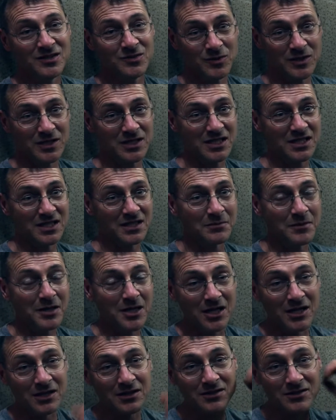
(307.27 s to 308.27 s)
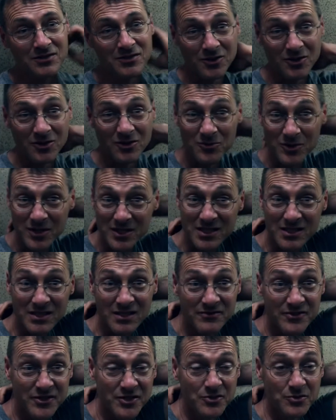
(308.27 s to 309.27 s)
within a month or within
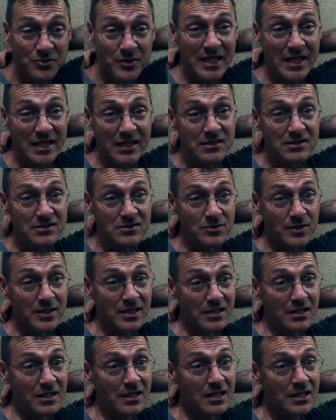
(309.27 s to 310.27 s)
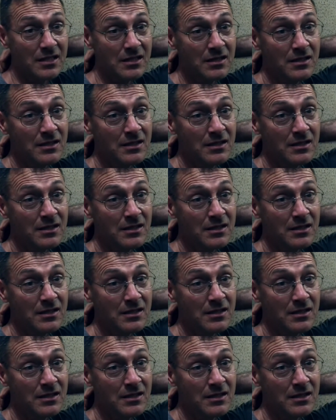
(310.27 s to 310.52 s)
a few weeks, really.